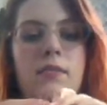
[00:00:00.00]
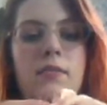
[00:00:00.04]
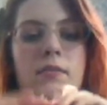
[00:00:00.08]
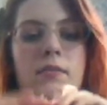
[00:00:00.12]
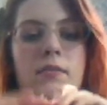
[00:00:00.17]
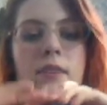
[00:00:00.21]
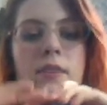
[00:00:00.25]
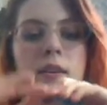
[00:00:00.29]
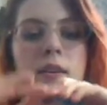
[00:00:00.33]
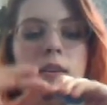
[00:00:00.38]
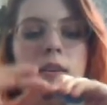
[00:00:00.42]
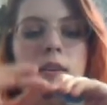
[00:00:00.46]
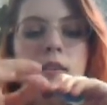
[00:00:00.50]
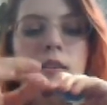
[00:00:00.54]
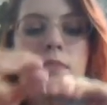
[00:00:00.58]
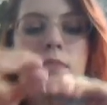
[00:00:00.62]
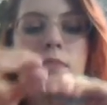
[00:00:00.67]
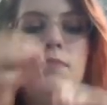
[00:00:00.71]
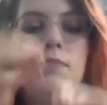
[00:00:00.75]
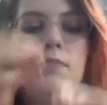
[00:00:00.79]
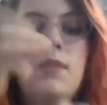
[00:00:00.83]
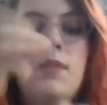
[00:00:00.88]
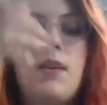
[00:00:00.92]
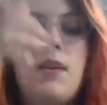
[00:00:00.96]
like
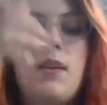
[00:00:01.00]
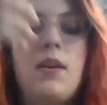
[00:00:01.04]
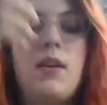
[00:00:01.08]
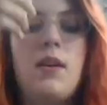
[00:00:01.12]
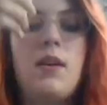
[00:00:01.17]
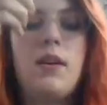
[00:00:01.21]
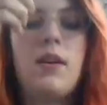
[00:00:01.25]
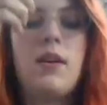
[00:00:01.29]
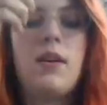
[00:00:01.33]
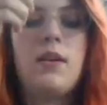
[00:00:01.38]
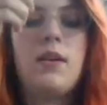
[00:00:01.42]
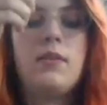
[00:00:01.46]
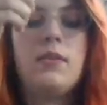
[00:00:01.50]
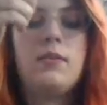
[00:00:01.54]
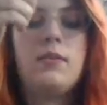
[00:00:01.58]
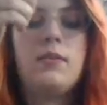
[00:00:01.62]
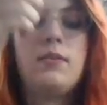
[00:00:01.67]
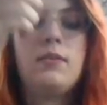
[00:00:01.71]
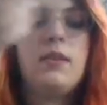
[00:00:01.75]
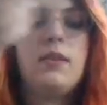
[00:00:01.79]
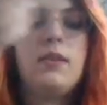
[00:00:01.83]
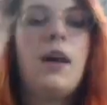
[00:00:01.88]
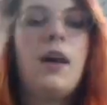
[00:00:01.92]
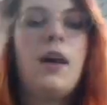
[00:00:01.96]

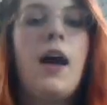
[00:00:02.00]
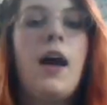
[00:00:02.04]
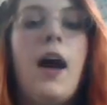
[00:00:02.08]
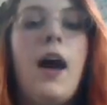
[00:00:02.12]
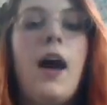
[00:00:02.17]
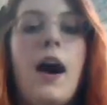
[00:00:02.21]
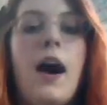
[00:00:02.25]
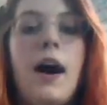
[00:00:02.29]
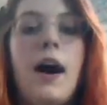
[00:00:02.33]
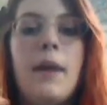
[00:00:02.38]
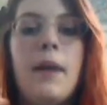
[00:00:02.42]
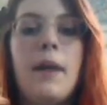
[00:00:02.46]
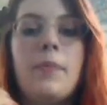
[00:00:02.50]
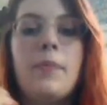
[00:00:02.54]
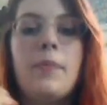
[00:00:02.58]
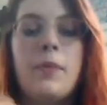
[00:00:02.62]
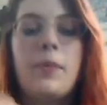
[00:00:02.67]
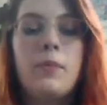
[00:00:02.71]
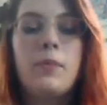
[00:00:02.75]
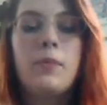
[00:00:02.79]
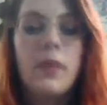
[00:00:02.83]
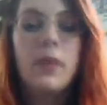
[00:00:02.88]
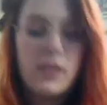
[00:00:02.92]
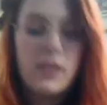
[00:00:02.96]
yeah.
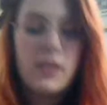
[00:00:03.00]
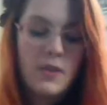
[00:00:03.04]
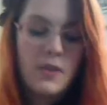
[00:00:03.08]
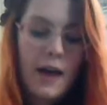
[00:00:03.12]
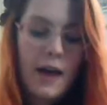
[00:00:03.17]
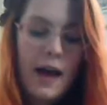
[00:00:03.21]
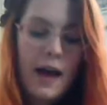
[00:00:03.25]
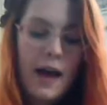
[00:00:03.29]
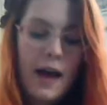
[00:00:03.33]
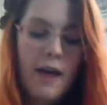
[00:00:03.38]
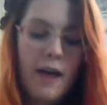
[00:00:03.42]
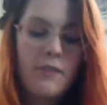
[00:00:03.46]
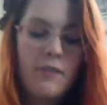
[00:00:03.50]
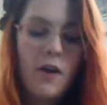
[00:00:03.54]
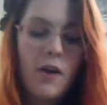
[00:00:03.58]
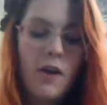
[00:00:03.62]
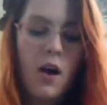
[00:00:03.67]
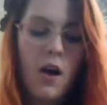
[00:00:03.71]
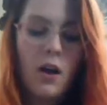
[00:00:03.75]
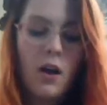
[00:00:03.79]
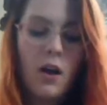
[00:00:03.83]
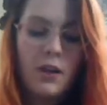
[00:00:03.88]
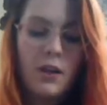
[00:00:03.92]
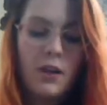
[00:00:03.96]
Once you have
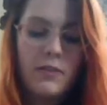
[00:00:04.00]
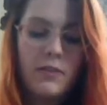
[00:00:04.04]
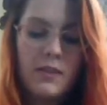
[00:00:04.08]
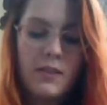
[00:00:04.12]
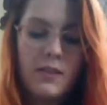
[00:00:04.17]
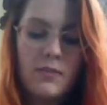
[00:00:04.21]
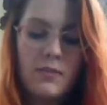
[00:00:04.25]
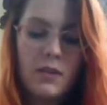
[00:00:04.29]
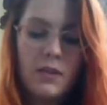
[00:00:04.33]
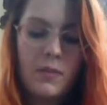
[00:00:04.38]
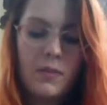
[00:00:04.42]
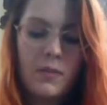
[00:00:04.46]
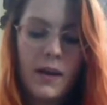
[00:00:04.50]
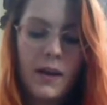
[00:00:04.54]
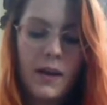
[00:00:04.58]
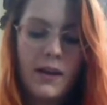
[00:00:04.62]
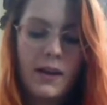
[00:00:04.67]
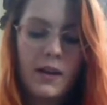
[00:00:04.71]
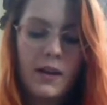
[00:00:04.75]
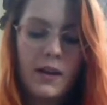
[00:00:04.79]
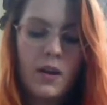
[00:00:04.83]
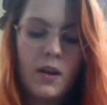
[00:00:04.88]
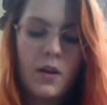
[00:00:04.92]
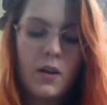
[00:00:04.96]
all of them threaded
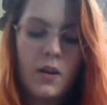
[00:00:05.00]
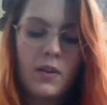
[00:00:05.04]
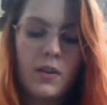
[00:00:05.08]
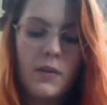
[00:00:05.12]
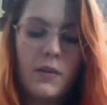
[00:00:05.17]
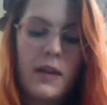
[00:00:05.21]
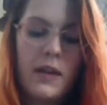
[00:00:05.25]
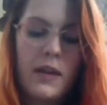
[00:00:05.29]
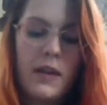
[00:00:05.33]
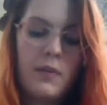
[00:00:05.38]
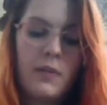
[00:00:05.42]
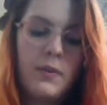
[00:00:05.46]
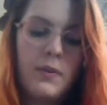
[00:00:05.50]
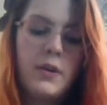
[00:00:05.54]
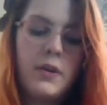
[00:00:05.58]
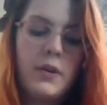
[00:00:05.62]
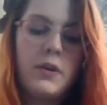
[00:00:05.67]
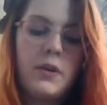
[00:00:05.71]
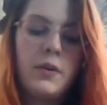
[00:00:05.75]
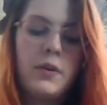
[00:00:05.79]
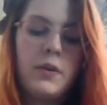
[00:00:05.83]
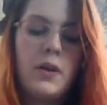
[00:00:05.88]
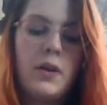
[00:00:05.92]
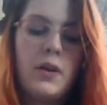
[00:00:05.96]
all the way
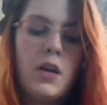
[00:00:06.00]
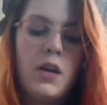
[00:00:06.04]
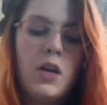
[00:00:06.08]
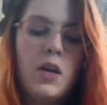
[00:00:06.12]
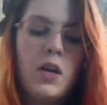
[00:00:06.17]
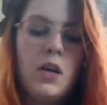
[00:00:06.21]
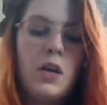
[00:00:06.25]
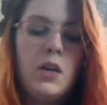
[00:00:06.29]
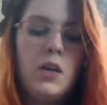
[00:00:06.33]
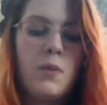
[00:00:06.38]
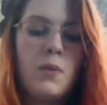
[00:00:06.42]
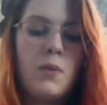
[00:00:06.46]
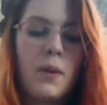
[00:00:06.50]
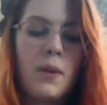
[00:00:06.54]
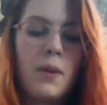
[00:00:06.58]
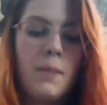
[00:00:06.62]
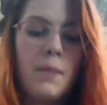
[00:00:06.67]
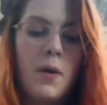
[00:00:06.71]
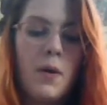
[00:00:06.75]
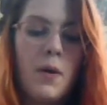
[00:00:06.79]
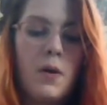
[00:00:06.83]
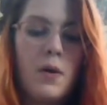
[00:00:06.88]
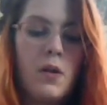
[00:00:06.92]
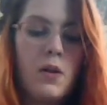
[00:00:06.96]
through, you want to
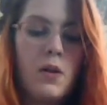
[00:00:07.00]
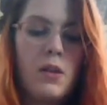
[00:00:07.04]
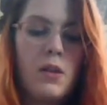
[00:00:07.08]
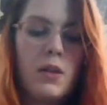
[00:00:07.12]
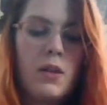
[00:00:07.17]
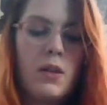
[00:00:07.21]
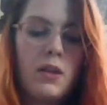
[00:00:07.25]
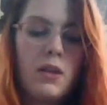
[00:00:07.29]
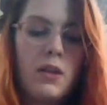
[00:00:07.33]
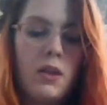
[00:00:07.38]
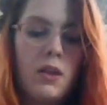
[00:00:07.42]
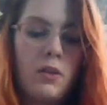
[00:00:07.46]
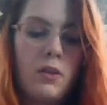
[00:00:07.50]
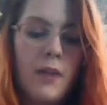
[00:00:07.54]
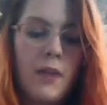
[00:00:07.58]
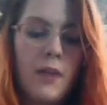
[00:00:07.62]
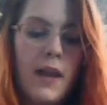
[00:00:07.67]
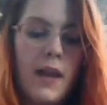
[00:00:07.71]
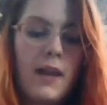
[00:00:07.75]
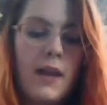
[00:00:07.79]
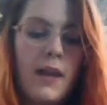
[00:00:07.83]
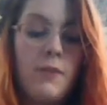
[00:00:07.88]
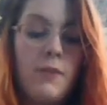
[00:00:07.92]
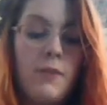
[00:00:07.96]
pull the thread
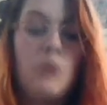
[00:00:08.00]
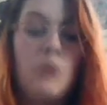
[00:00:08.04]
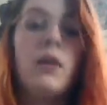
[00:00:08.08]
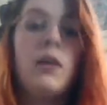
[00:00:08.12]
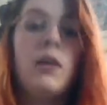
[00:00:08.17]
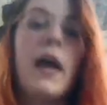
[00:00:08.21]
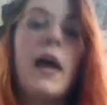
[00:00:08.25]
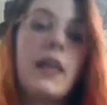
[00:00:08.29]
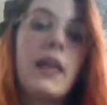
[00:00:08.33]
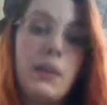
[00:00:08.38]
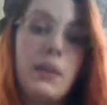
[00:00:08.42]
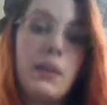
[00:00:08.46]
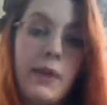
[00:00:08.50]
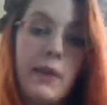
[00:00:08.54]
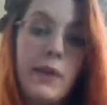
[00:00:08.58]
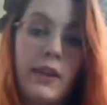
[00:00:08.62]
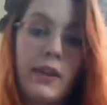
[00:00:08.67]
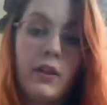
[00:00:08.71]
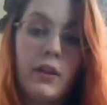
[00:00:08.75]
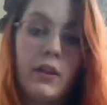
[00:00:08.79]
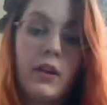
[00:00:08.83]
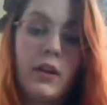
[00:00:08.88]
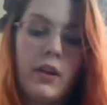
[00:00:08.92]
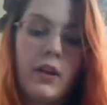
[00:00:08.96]
if you like the way they
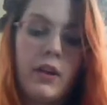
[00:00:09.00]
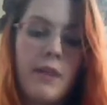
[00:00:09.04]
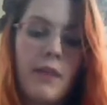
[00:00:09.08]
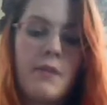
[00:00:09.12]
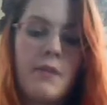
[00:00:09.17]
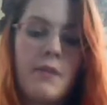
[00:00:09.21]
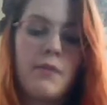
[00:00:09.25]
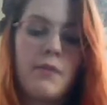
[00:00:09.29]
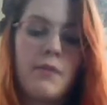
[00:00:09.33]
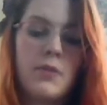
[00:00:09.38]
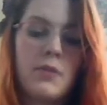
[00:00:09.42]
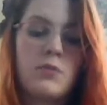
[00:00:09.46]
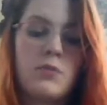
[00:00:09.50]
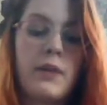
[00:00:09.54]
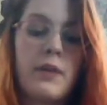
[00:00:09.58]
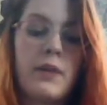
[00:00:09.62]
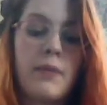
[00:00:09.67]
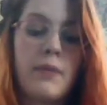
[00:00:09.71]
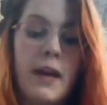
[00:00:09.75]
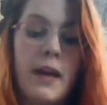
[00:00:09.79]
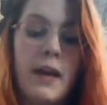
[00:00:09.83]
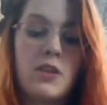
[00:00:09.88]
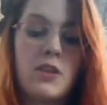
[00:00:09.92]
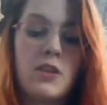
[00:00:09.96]
look. I mean, first
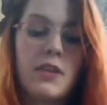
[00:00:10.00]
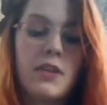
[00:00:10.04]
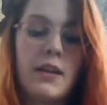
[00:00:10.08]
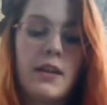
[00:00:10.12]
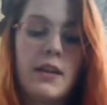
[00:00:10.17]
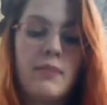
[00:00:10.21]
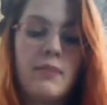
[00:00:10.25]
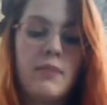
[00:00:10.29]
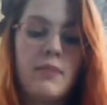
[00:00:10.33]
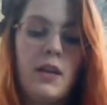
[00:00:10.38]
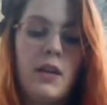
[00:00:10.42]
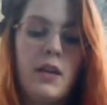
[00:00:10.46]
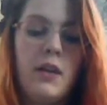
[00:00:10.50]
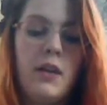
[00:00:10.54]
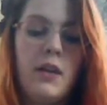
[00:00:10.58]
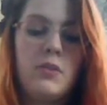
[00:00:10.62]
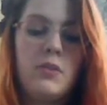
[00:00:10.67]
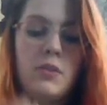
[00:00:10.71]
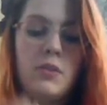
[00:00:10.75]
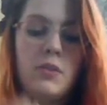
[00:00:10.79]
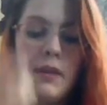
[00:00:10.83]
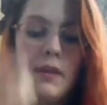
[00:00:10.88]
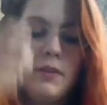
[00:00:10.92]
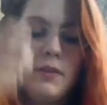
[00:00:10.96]
rearrange them, you know, do
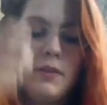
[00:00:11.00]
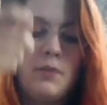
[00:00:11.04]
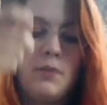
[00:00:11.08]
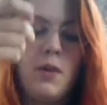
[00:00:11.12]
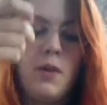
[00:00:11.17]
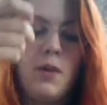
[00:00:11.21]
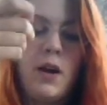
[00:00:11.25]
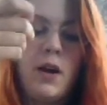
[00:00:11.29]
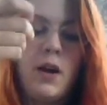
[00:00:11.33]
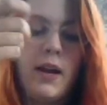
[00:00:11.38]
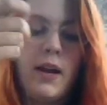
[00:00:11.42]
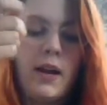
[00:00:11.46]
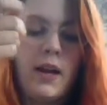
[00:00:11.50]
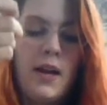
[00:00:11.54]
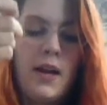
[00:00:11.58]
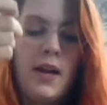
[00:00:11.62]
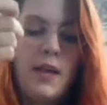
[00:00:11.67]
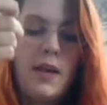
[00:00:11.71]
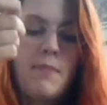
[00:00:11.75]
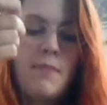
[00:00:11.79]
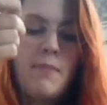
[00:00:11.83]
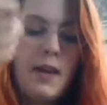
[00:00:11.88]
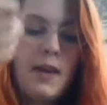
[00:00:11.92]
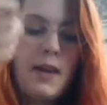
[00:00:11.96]
whatever you want,
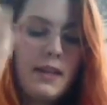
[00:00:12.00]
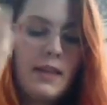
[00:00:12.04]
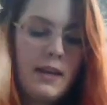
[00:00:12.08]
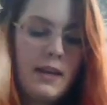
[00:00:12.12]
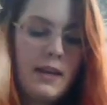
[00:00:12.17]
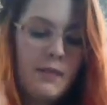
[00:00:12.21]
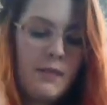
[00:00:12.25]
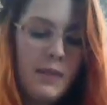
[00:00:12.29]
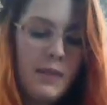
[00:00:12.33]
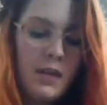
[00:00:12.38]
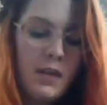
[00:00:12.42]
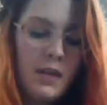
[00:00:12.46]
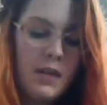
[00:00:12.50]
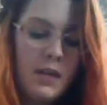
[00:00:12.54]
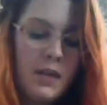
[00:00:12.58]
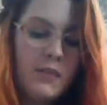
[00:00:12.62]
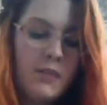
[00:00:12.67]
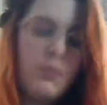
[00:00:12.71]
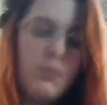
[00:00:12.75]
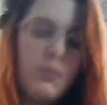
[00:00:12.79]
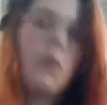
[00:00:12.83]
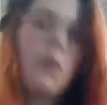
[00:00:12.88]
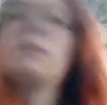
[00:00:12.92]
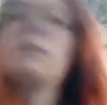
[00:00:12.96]
make them in a
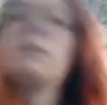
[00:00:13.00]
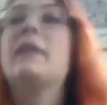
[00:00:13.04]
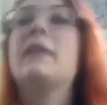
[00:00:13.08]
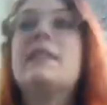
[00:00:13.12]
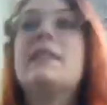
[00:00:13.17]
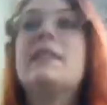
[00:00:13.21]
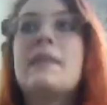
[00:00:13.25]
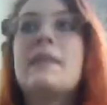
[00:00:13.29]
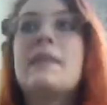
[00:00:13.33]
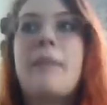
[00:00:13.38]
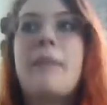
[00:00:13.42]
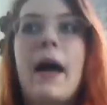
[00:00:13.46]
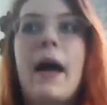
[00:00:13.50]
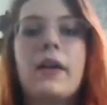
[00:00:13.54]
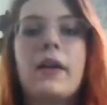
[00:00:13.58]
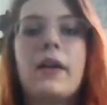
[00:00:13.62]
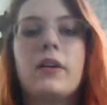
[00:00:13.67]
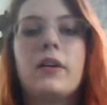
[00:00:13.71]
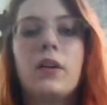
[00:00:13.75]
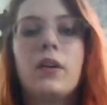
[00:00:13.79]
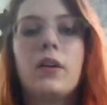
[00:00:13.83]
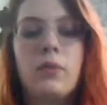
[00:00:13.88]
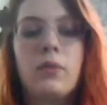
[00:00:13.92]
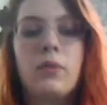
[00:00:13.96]
more pleasing pattern,
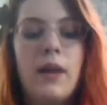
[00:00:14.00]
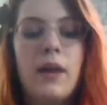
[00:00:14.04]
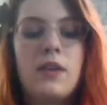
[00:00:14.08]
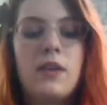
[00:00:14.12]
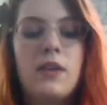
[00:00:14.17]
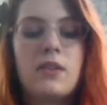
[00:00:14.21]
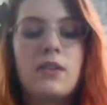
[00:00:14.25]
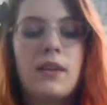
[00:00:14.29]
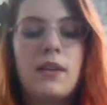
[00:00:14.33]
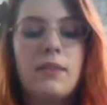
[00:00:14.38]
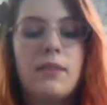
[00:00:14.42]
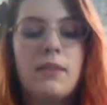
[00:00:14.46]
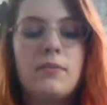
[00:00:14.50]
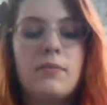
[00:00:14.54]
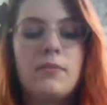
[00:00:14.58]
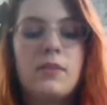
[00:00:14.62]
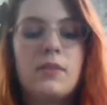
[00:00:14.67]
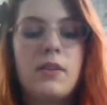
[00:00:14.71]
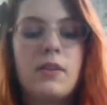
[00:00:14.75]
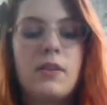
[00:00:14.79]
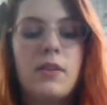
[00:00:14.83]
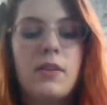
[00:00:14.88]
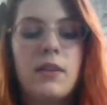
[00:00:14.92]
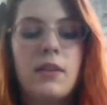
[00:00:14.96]
arrange them so
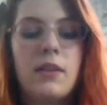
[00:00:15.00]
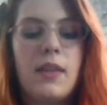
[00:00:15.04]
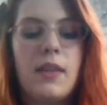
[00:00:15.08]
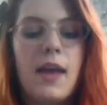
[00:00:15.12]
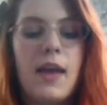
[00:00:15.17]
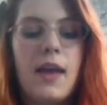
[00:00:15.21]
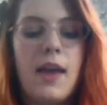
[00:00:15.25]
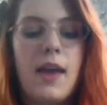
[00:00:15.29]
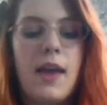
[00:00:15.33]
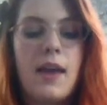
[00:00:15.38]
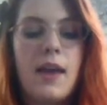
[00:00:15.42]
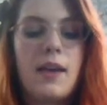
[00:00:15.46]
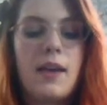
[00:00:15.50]
that they